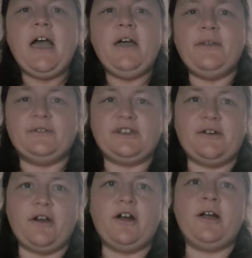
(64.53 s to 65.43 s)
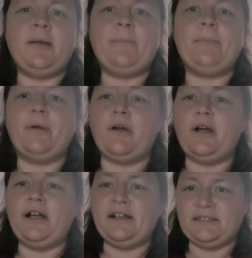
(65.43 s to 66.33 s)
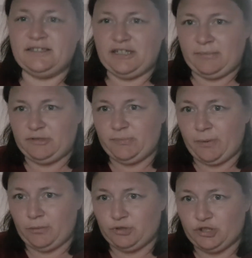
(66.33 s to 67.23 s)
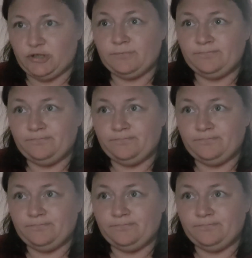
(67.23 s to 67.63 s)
There was a crime prior to James Bulger,